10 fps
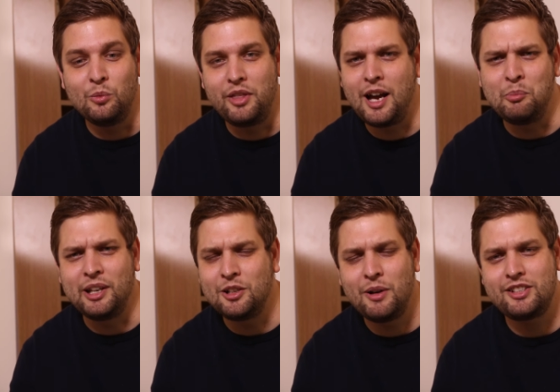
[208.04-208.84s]
without
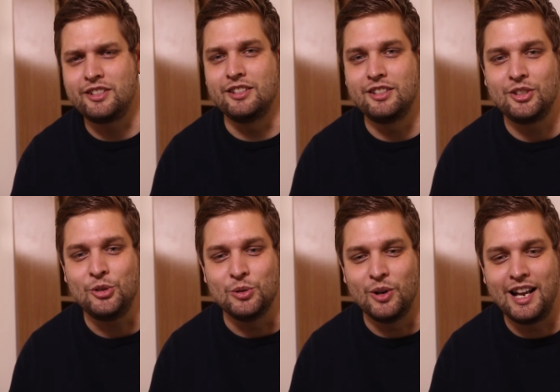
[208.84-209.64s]
being questioned at
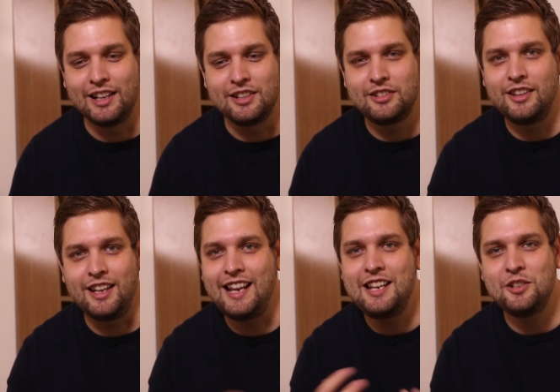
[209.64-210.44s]
all. And
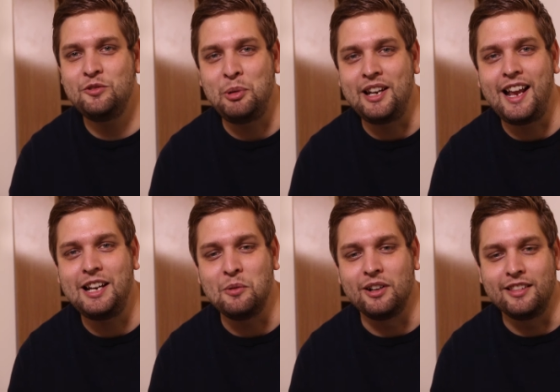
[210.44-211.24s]
he could have been
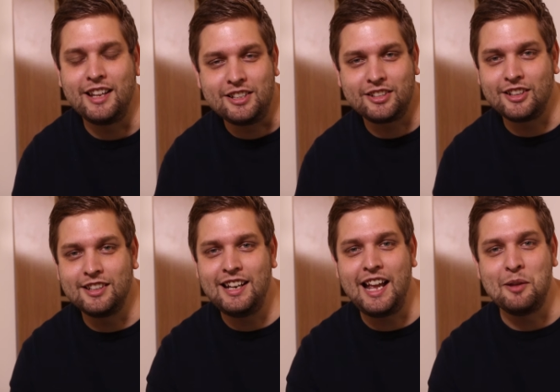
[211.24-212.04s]
anyone, and they just
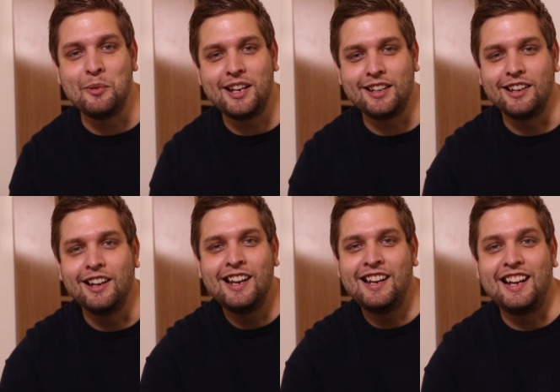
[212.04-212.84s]
kind of let him in
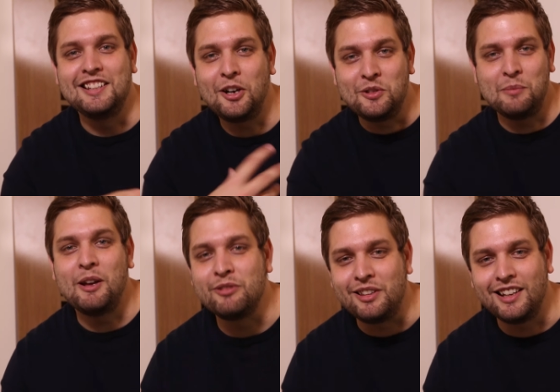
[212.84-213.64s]
and told him
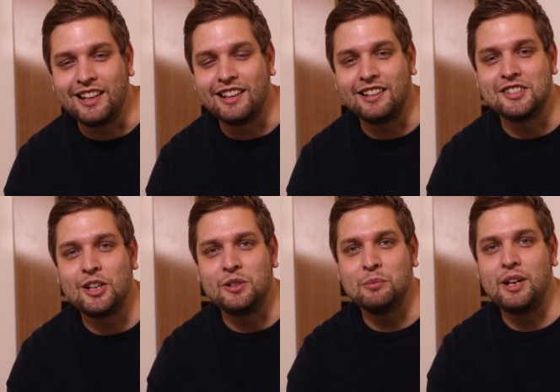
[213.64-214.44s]
everything and
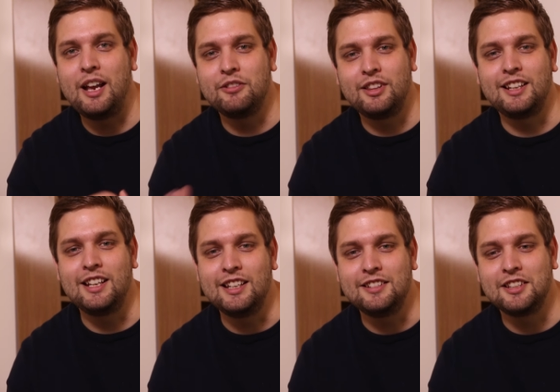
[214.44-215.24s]
told him everything
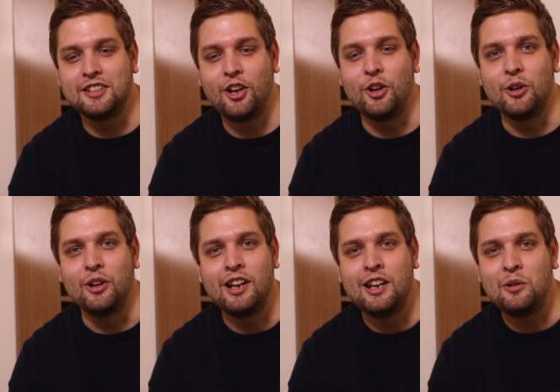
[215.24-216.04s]
he needs to know,
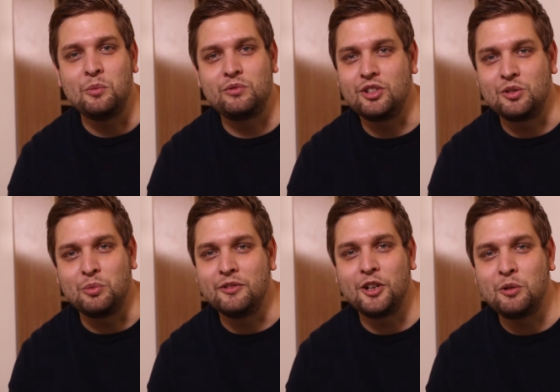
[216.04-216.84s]
just
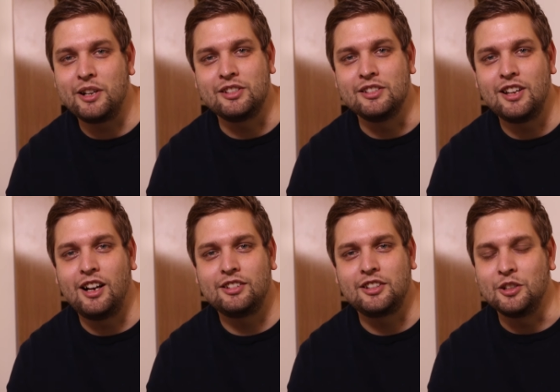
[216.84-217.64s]
with no questions
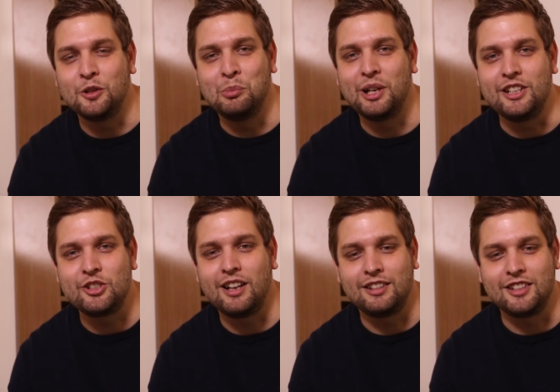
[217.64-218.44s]
asked and complete
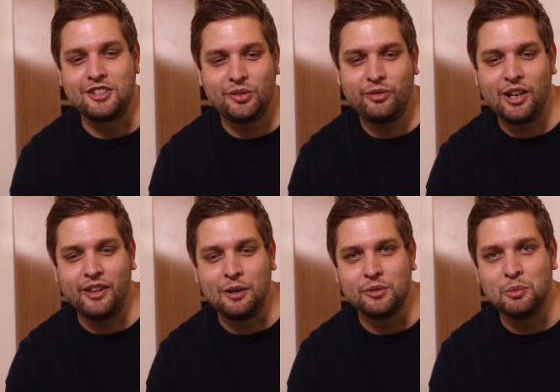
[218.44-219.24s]
trust. I just
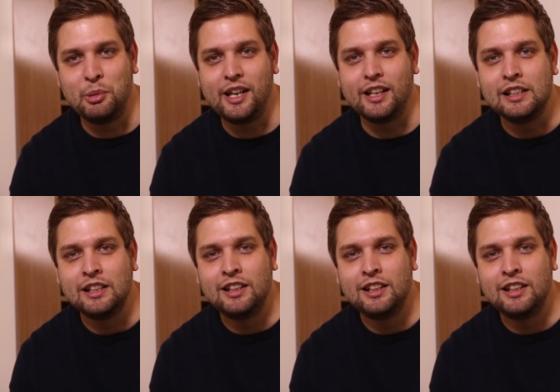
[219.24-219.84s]
felt that was a bit.